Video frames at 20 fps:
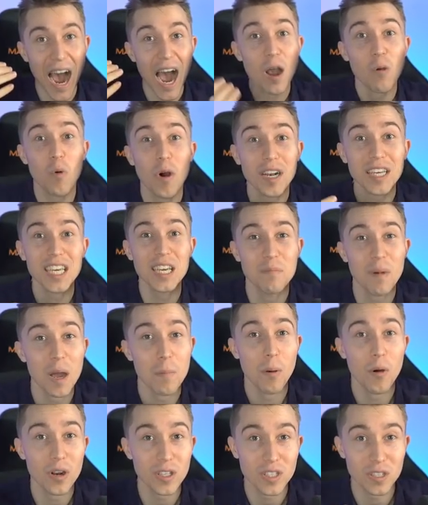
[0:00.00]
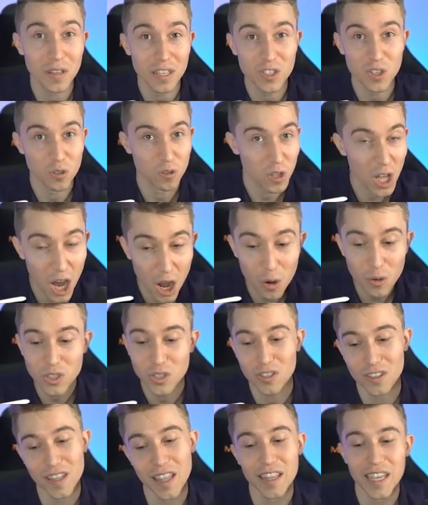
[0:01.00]
I want to keep my opponent's elixir low
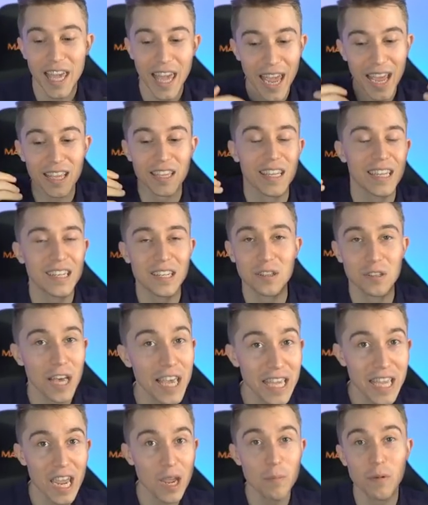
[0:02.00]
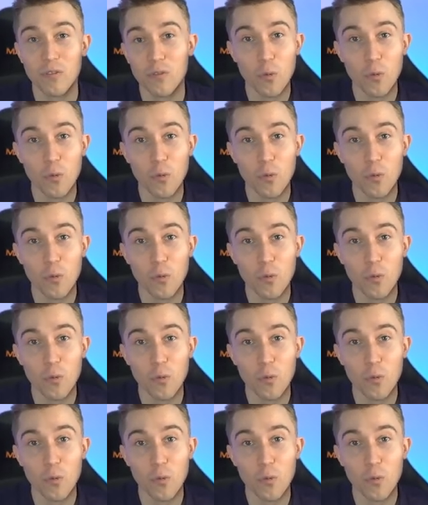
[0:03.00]
so then they can't get to late game,